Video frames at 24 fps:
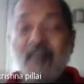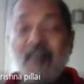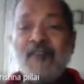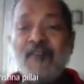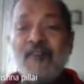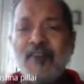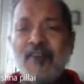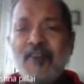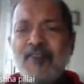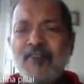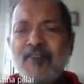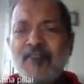
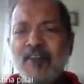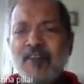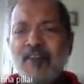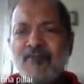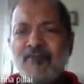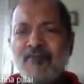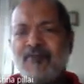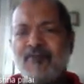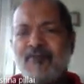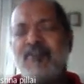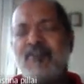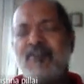when we
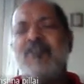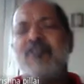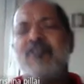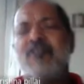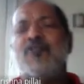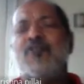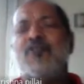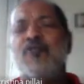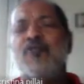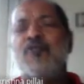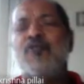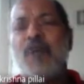have
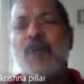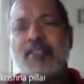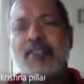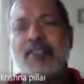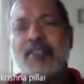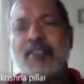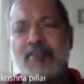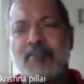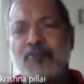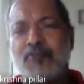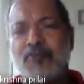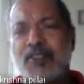two
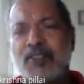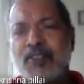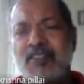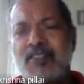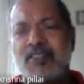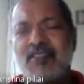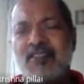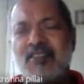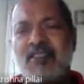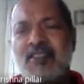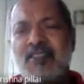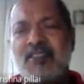atoms
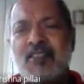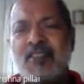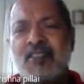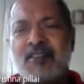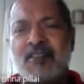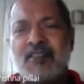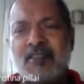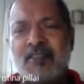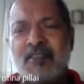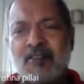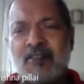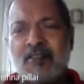
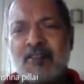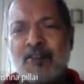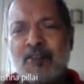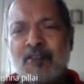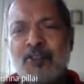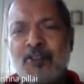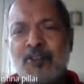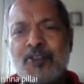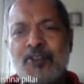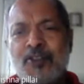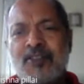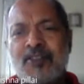
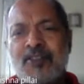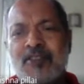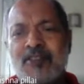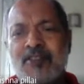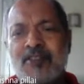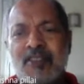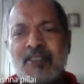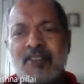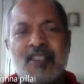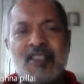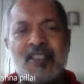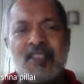close,
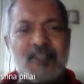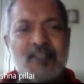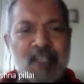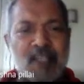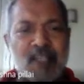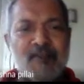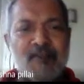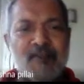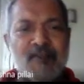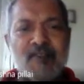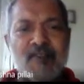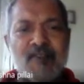
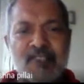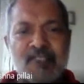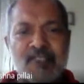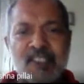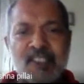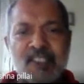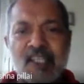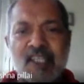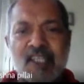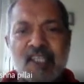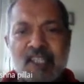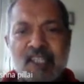then we will see
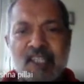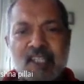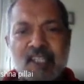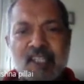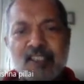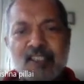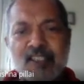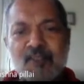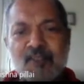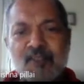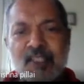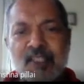that
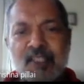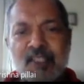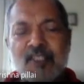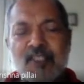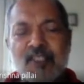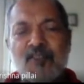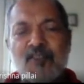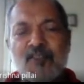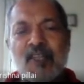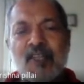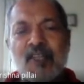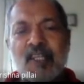energy of the
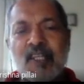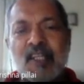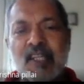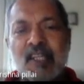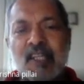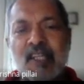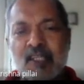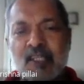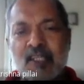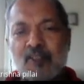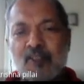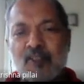individual
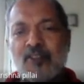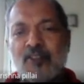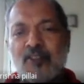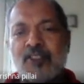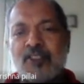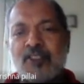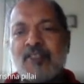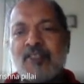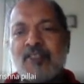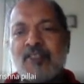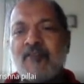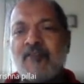
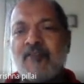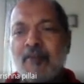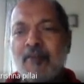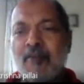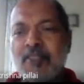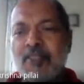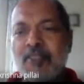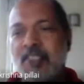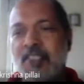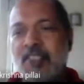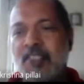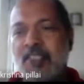electrons will be
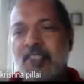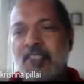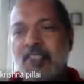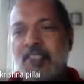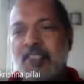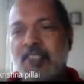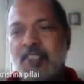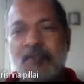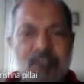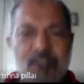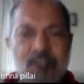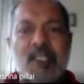changed,
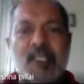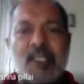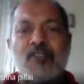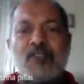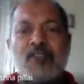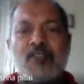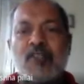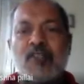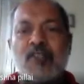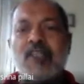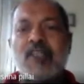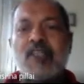because
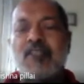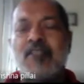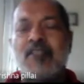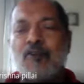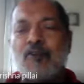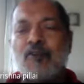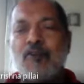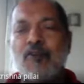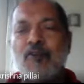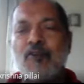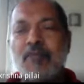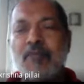naturally the
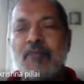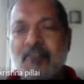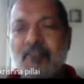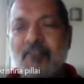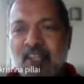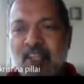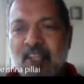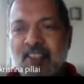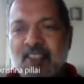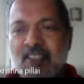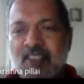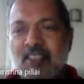Coulomb
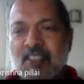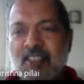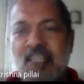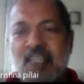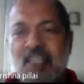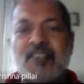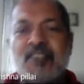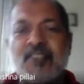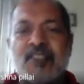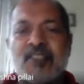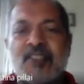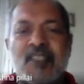interaction, that
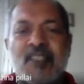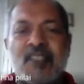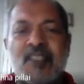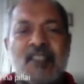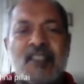is